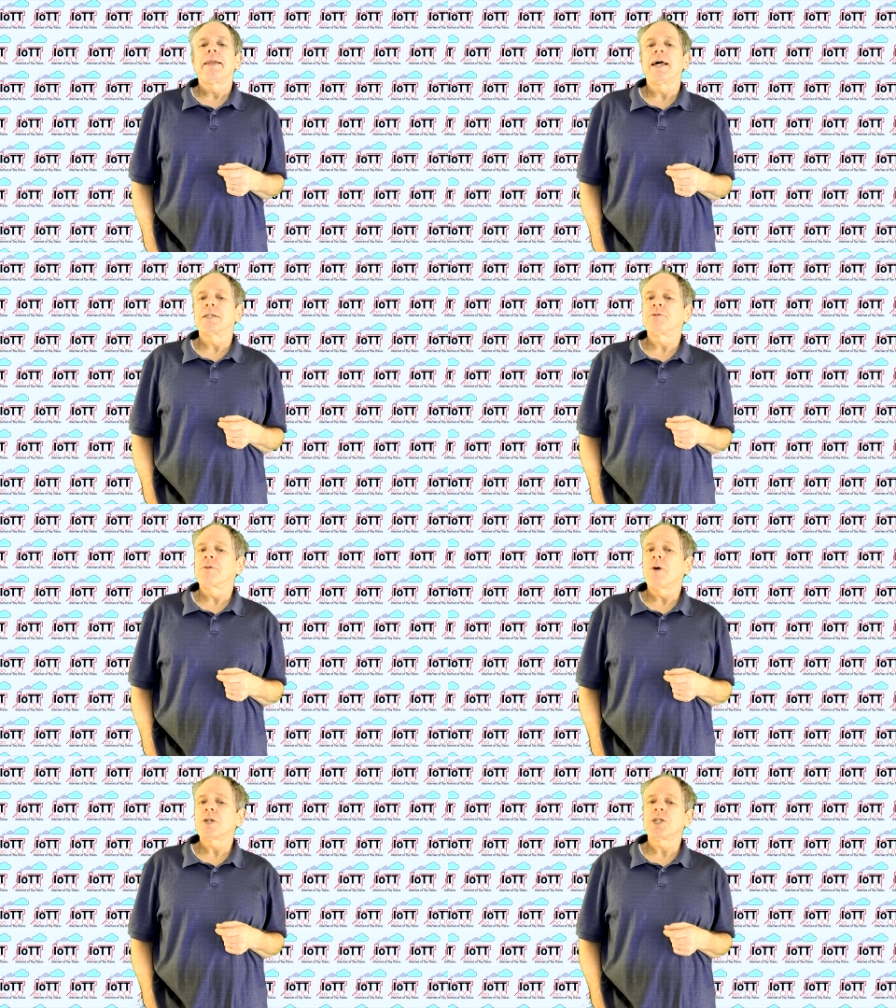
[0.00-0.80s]
Thanks
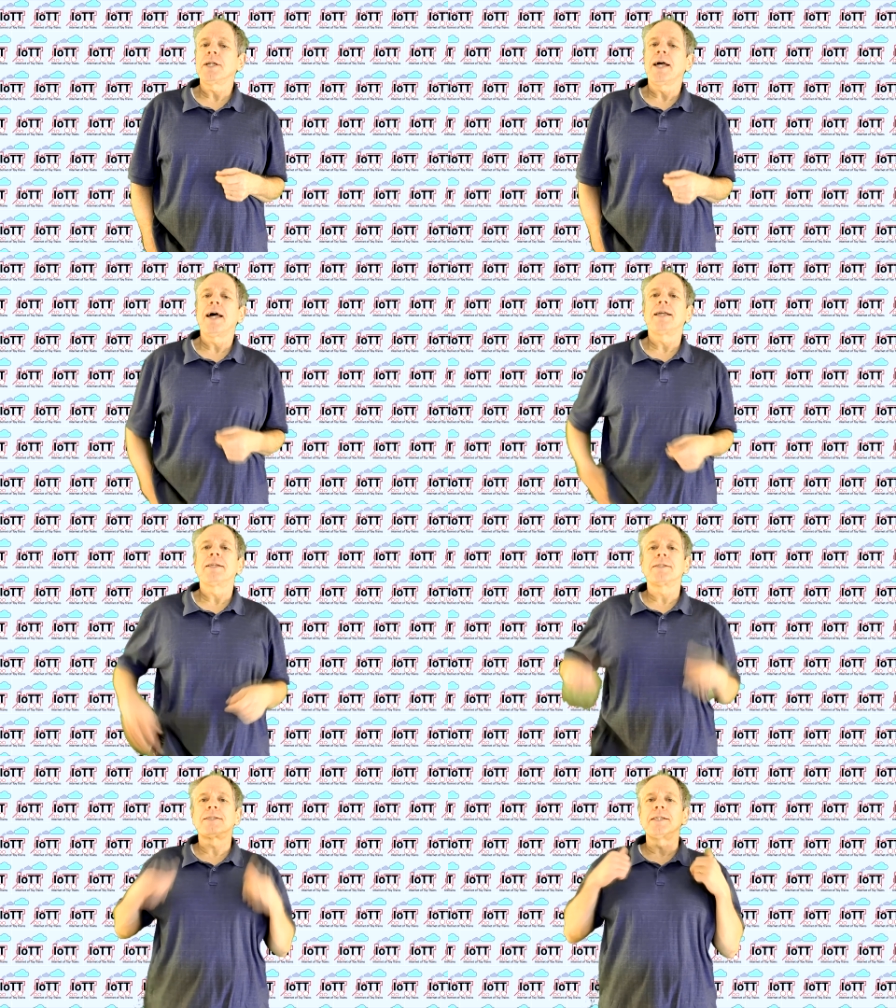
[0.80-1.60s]
for watching
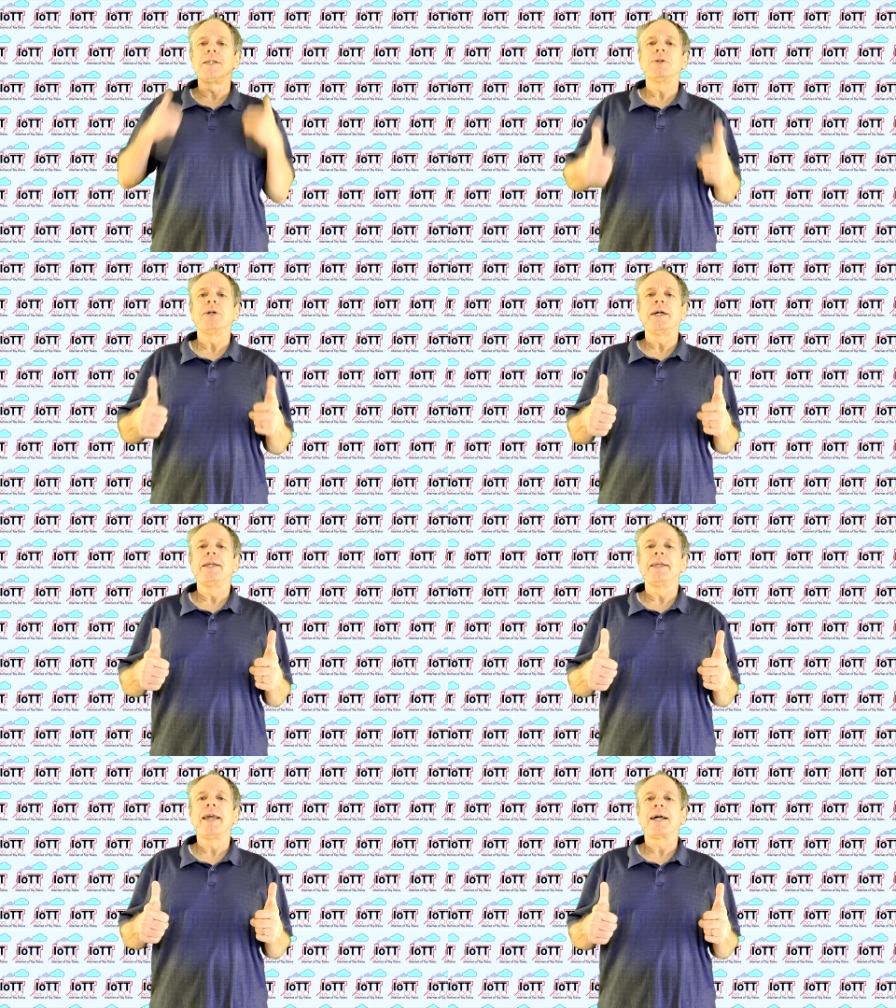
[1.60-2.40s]
and see you
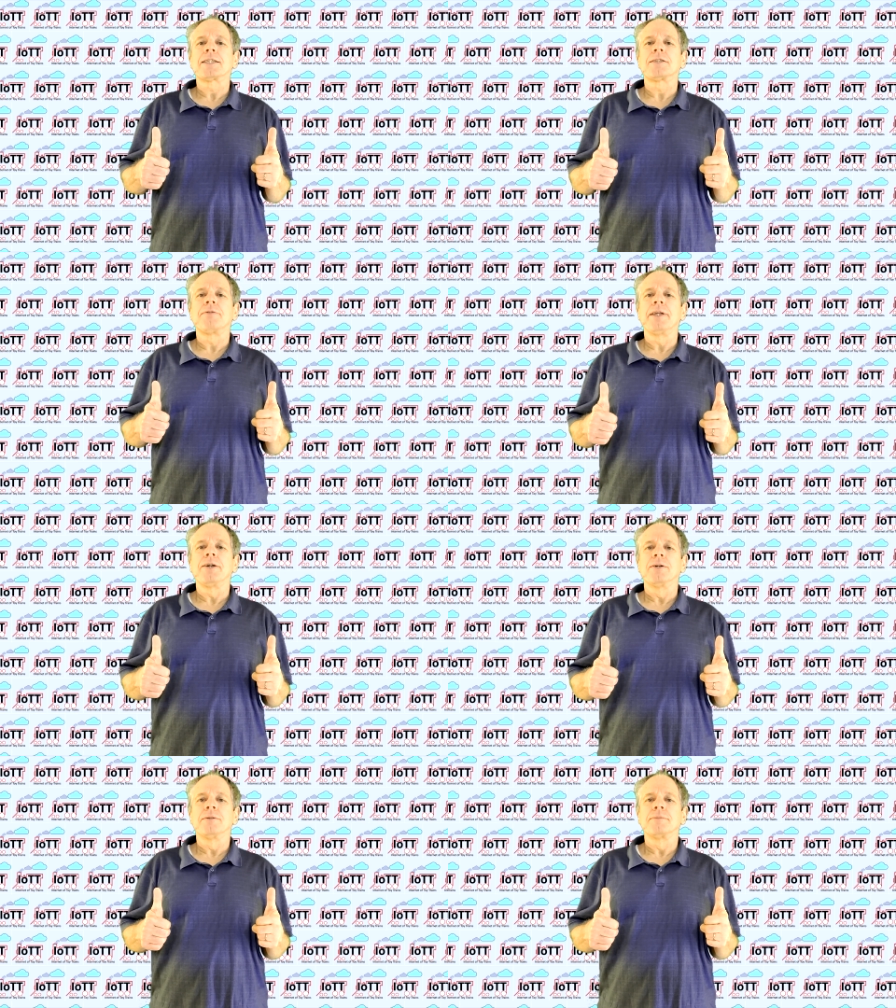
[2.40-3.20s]
in the next
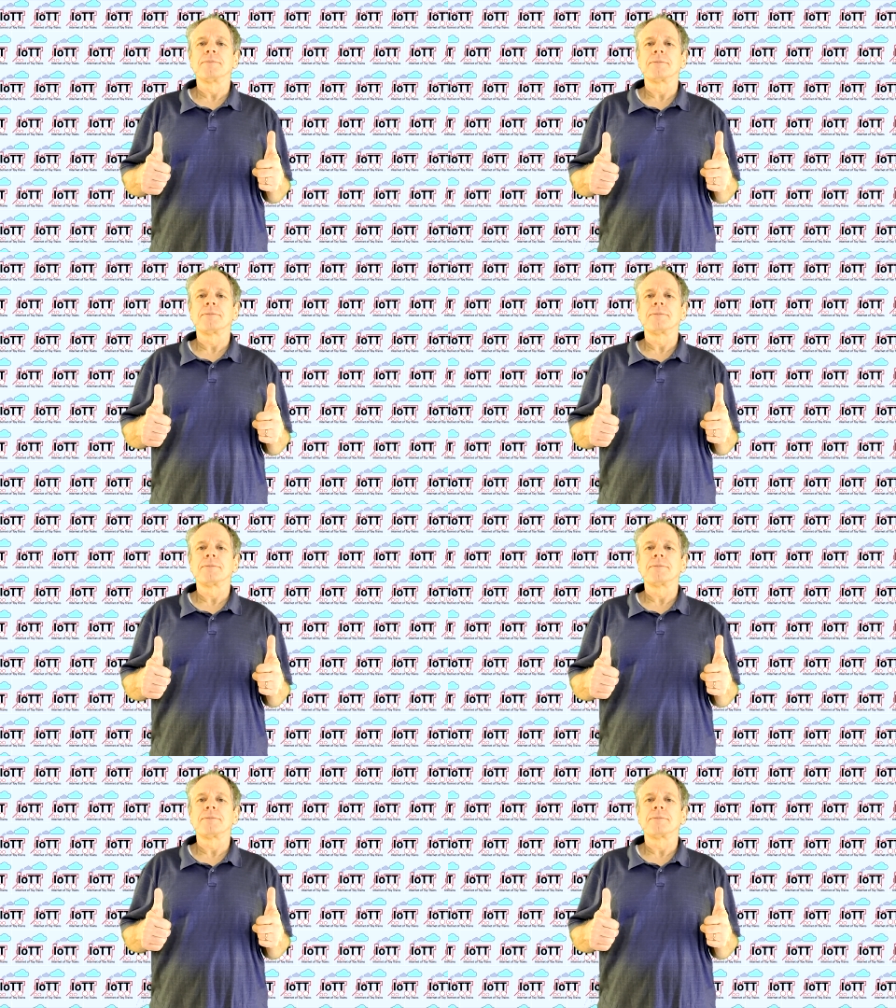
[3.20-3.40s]
video.